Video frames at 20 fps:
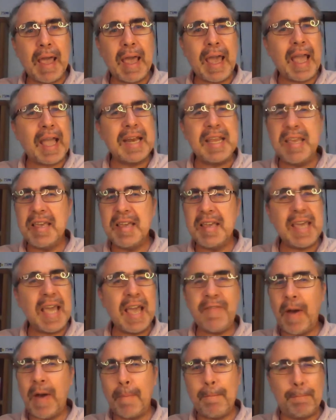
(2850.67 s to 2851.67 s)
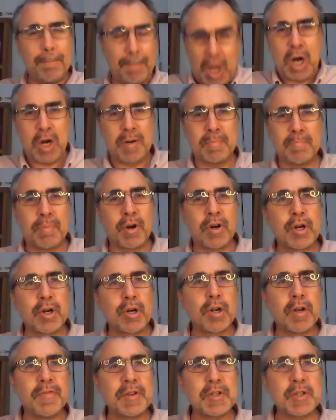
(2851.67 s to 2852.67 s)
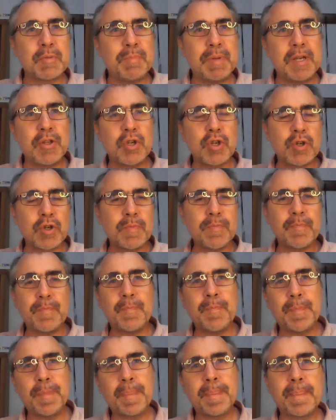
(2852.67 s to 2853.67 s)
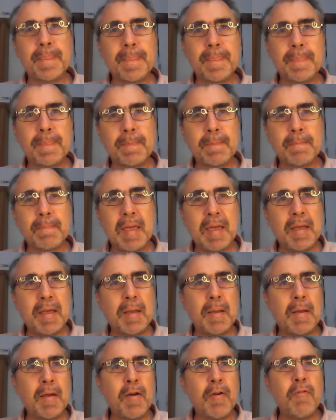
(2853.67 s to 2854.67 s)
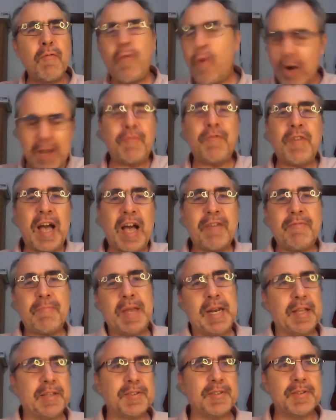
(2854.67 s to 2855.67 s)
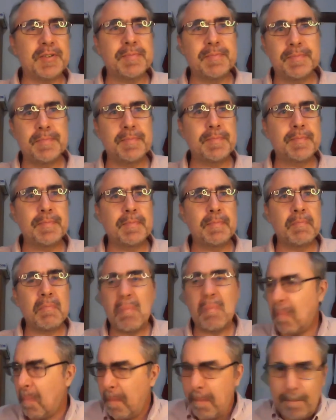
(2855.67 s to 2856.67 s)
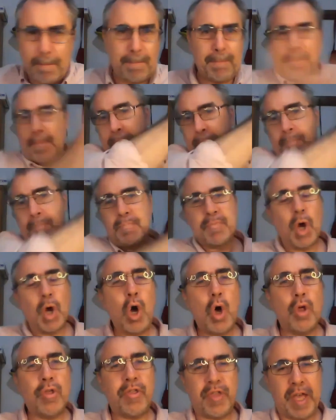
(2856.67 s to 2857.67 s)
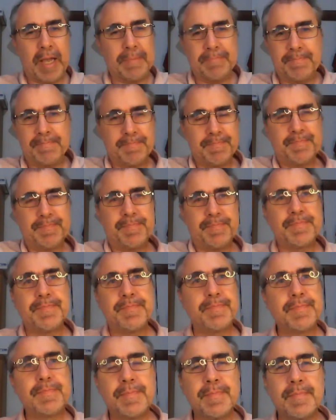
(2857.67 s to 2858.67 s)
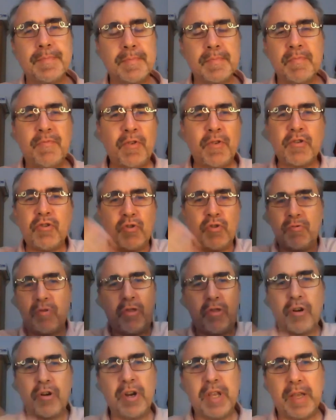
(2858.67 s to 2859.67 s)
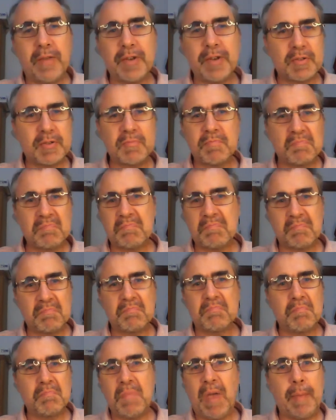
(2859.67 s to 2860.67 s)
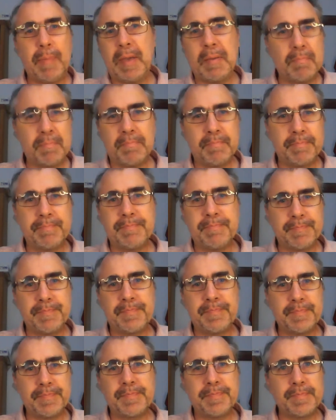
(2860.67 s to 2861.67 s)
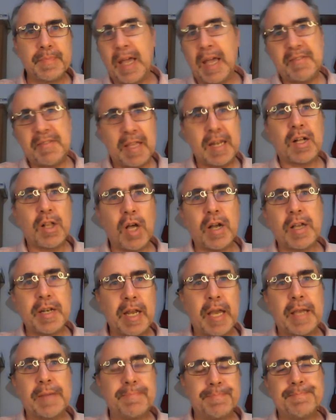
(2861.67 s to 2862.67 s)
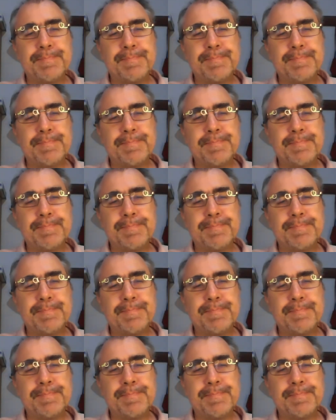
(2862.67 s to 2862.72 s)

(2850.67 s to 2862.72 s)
and he gave a barn burner of a speech. 45 minutes. The whole thing for 30 of us, maybe, at 10 o'clock at night.